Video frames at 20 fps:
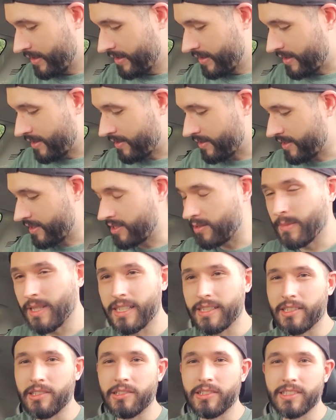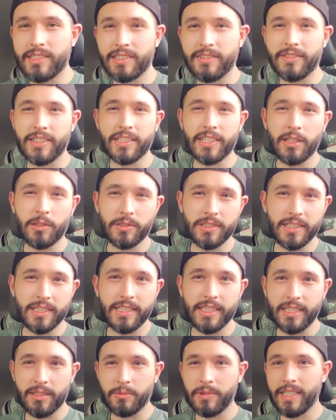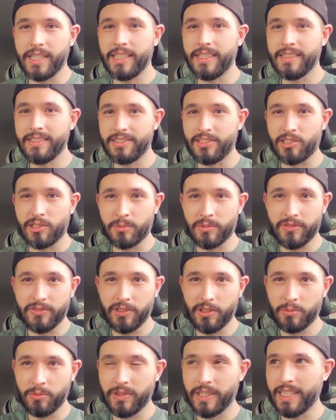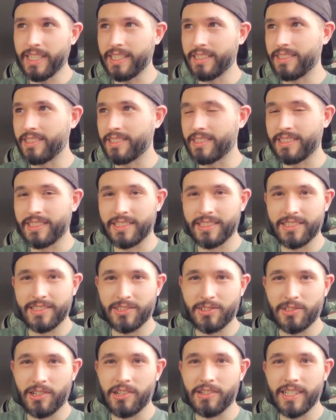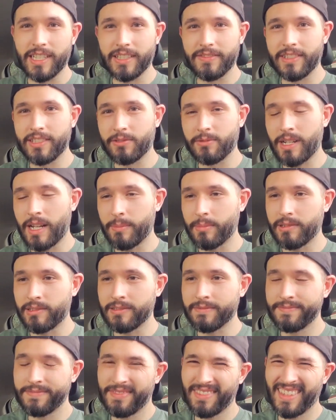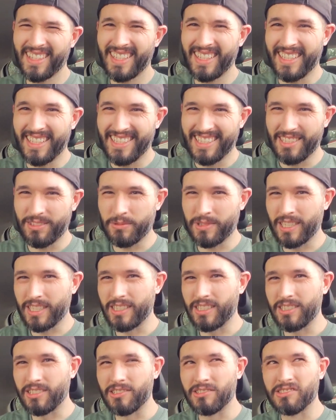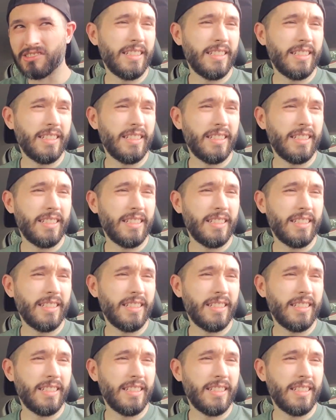Also, you may have noticed the very OCD way, germaphobe way, I took the straw out of its wrapper. That's what I do.